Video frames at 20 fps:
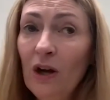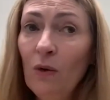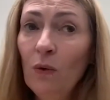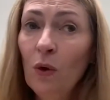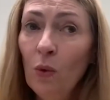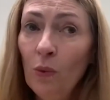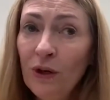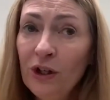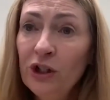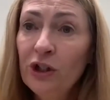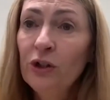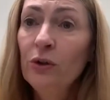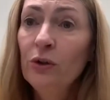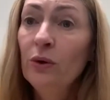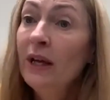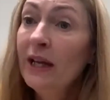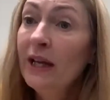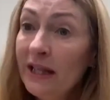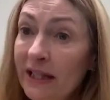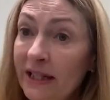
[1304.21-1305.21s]
What we
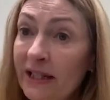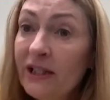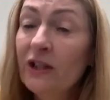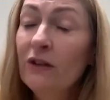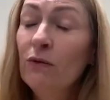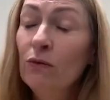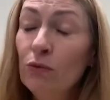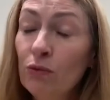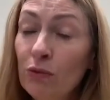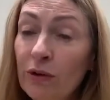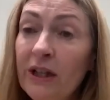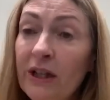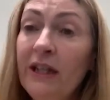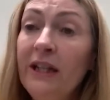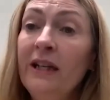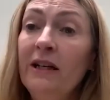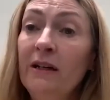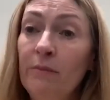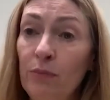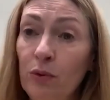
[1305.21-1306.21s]
do is
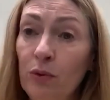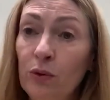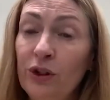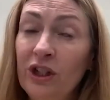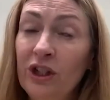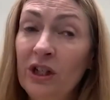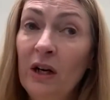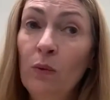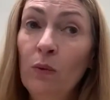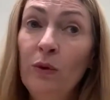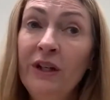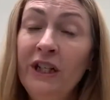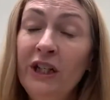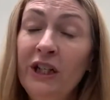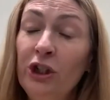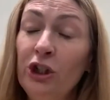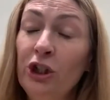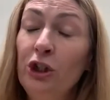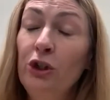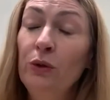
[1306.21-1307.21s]
really important, and we need
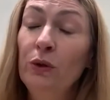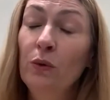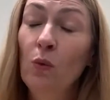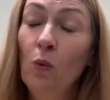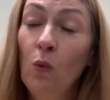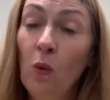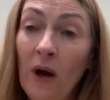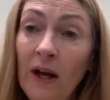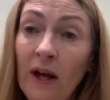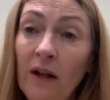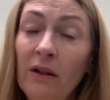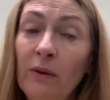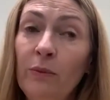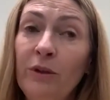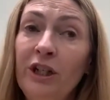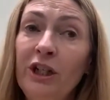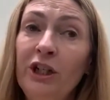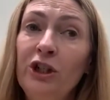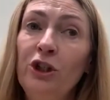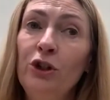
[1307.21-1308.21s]
to do it well, and we
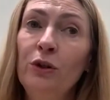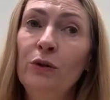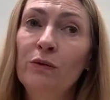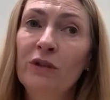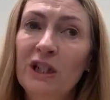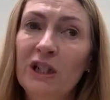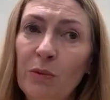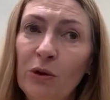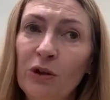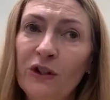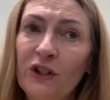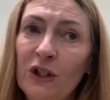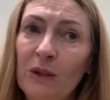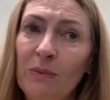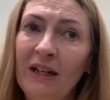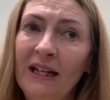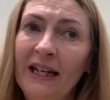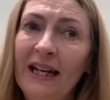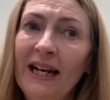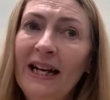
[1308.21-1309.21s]
need to do it
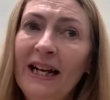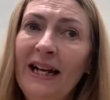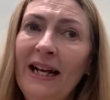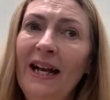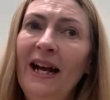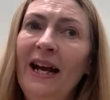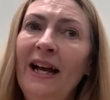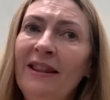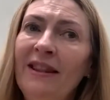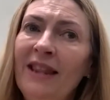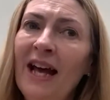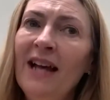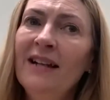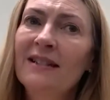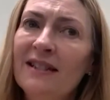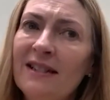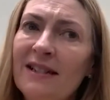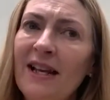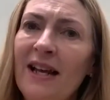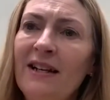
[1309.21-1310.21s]
responsibly. And that
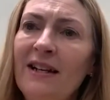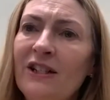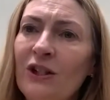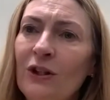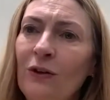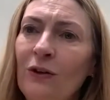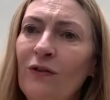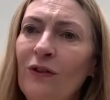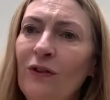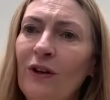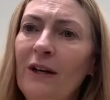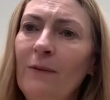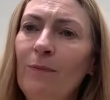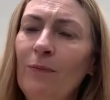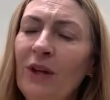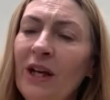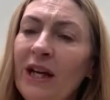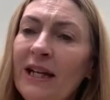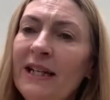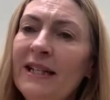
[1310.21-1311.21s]
sense of
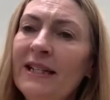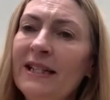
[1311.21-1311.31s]
that